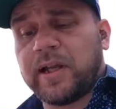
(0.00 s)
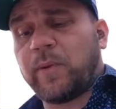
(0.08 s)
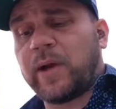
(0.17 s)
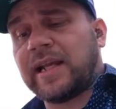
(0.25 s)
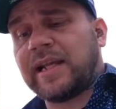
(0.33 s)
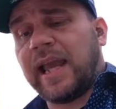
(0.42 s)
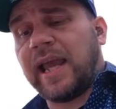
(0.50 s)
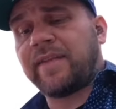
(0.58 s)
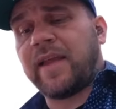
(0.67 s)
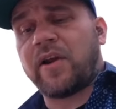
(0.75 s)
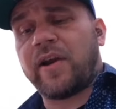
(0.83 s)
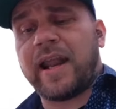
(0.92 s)
went again
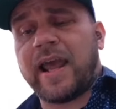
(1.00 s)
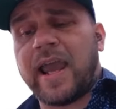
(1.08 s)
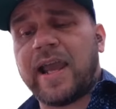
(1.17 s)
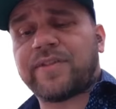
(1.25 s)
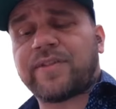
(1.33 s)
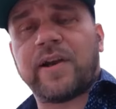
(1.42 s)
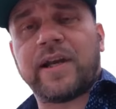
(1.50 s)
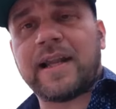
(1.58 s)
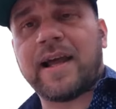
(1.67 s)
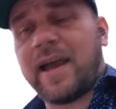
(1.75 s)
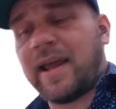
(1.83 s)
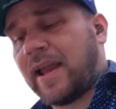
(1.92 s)
there at
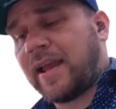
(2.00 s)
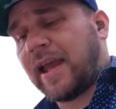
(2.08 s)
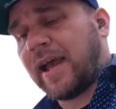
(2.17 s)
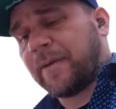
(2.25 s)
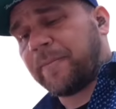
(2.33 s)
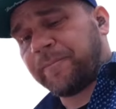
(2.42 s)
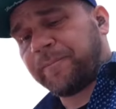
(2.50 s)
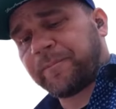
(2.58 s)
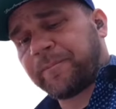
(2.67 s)
8.39 a.m.